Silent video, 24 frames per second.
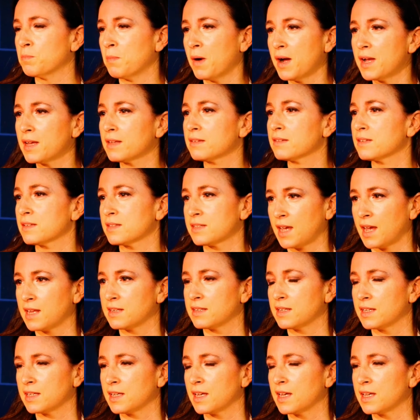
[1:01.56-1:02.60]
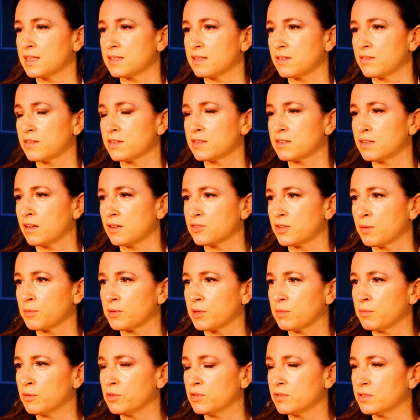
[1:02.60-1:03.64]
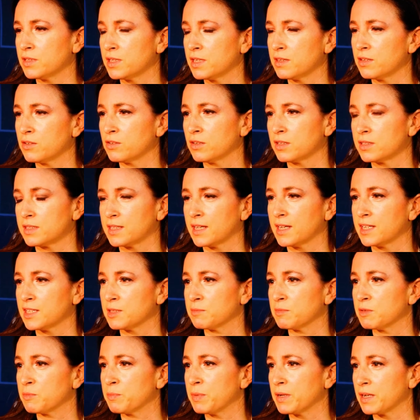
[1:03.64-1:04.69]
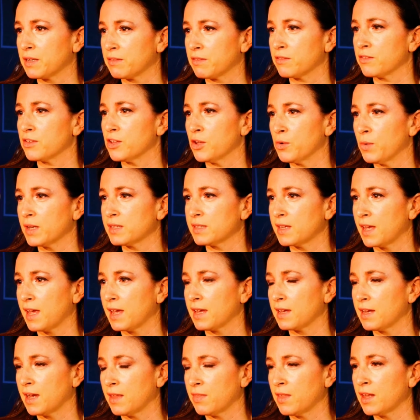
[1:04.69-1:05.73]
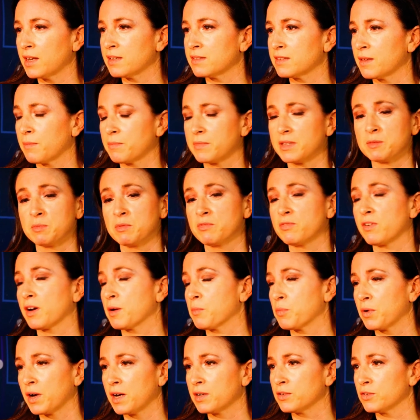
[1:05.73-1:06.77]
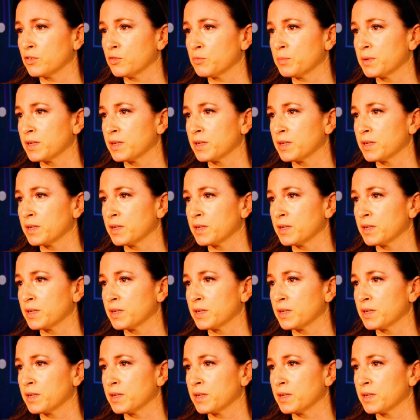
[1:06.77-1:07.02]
my understanding is that the startup community in the United Kingdom is bigger than the USA, and that is something to be very proud of